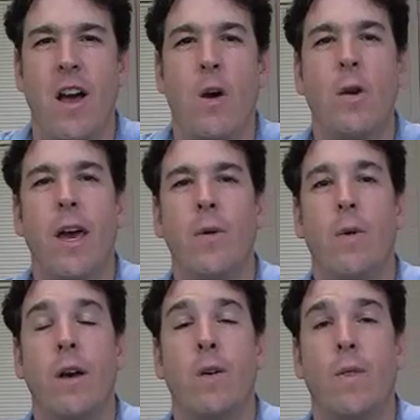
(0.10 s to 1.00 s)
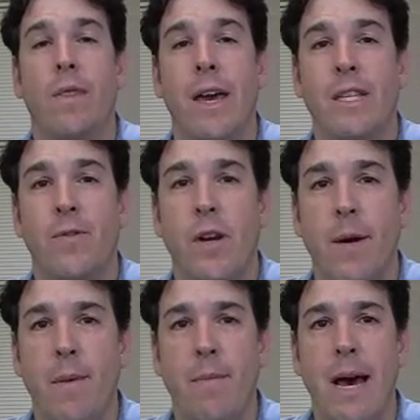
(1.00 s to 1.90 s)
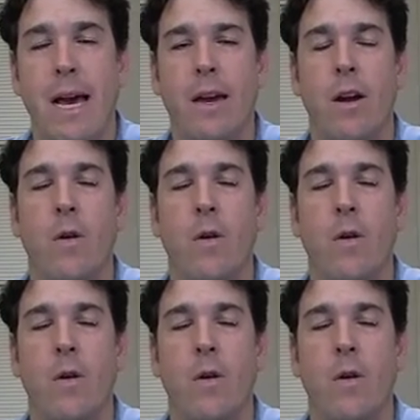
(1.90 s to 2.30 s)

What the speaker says: Okay, well, thanks for coming back.